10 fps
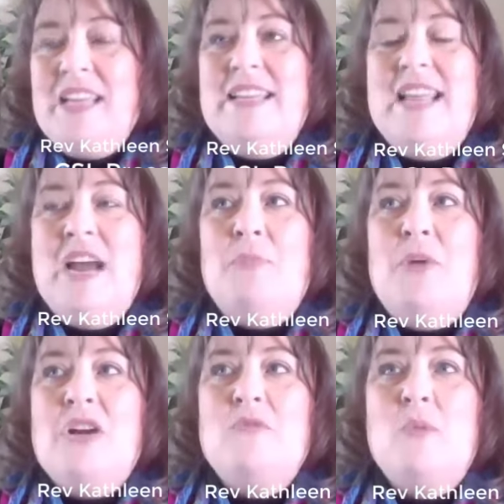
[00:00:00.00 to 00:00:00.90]
Now,
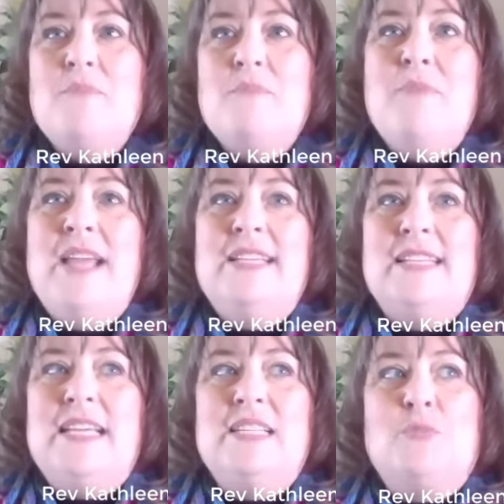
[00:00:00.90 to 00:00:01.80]
part of what makes
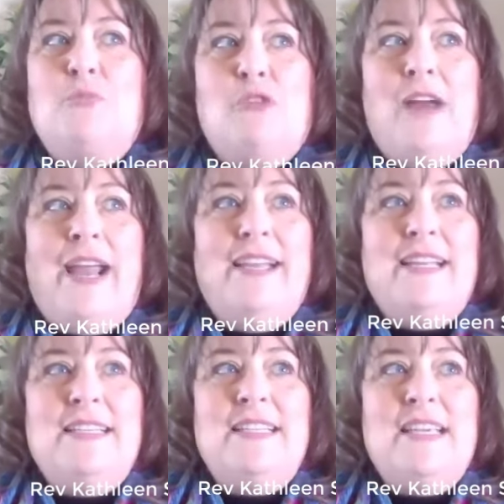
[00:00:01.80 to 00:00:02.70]
things bright
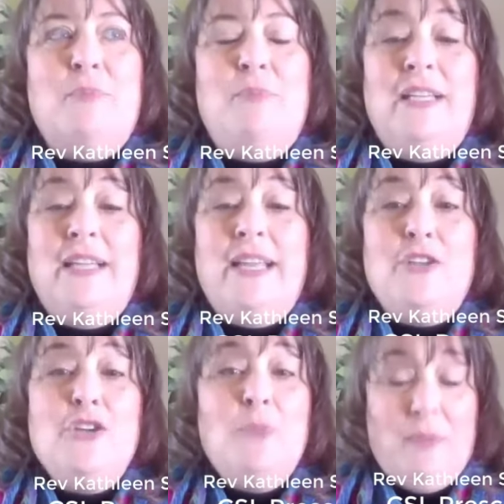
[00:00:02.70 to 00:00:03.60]
is the ability
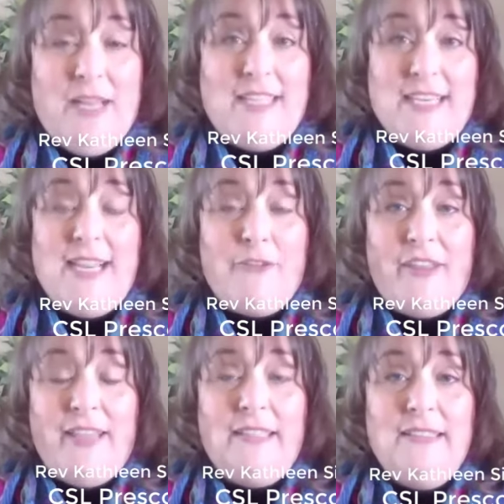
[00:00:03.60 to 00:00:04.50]
to be blessing
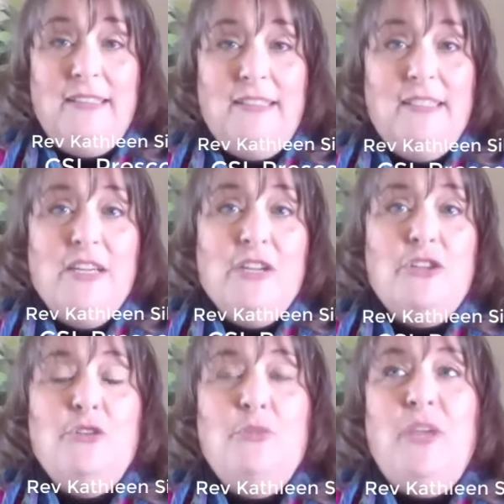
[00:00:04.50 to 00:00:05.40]
everything,
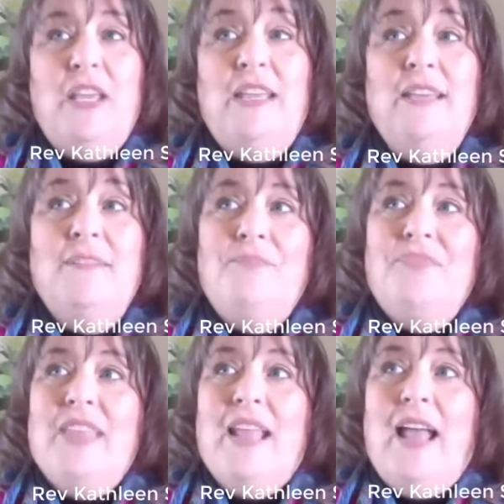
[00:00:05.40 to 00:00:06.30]
to be
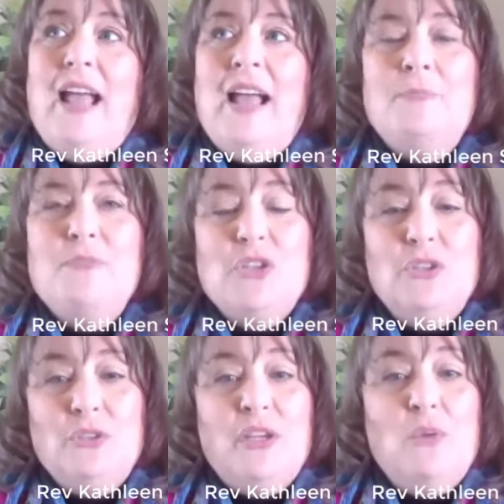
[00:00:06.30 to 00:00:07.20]

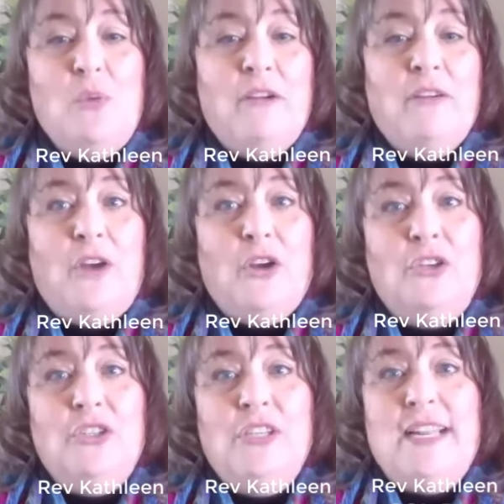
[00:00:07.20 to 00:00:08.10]
absolutely aware of our
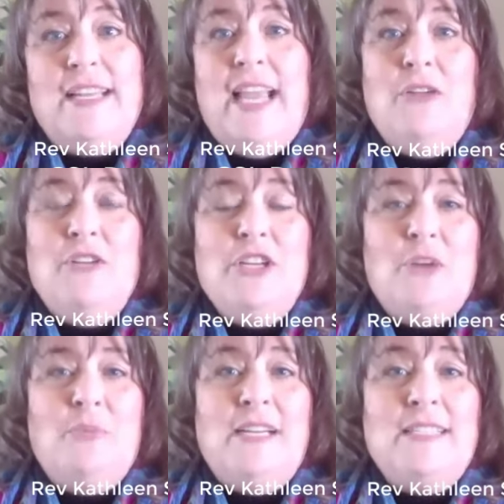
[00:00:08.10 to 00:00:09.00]
good and counting
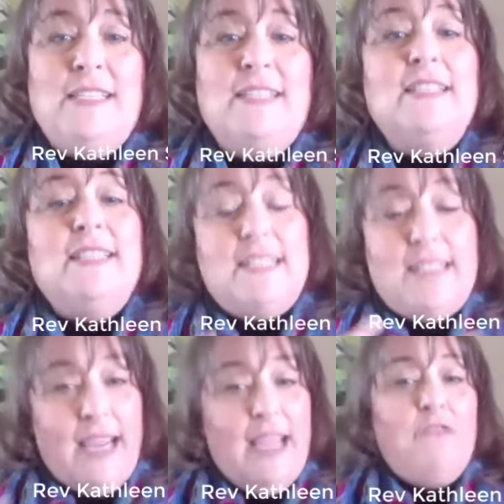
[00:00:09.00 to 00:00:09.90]
our blessings,
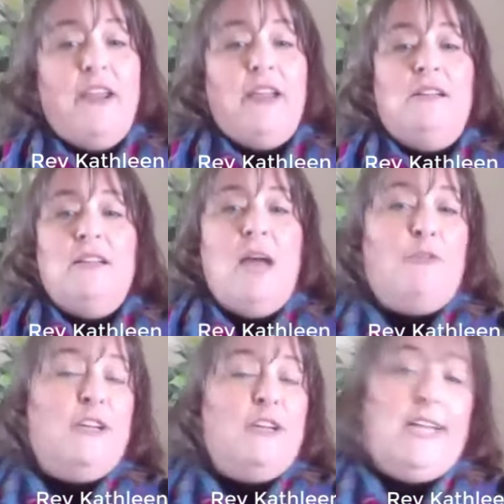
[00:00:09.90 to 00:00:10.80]
staying real,
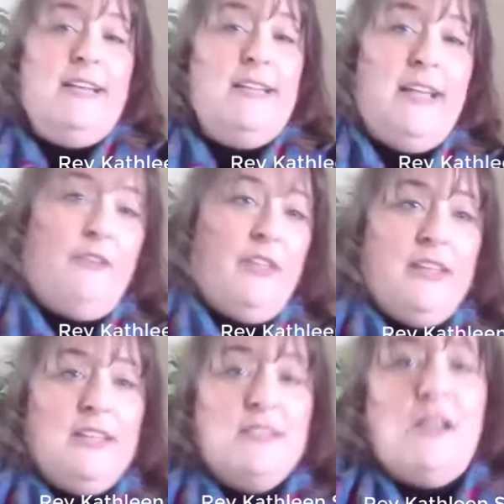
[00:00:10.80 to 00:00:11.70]
not pretending
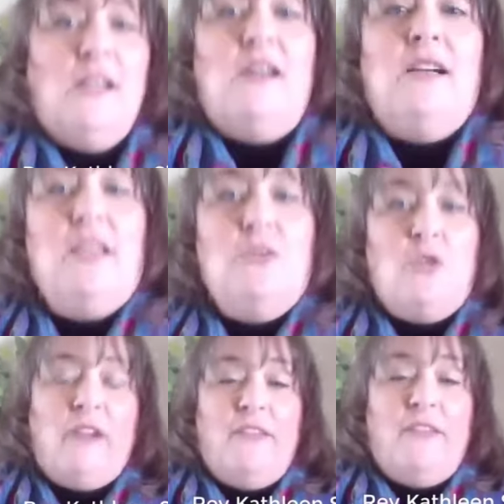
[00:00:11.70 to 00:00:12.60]
everything is all
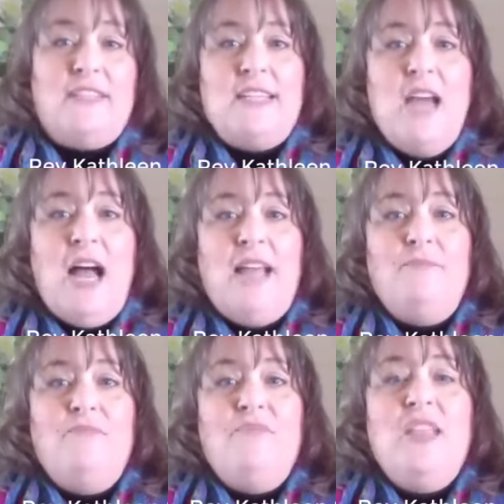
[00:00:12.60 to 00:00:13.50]
hunky-dory if it's not,
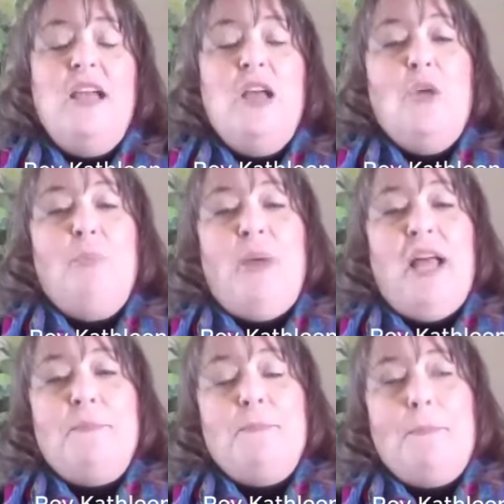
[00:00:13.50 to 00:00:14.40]
but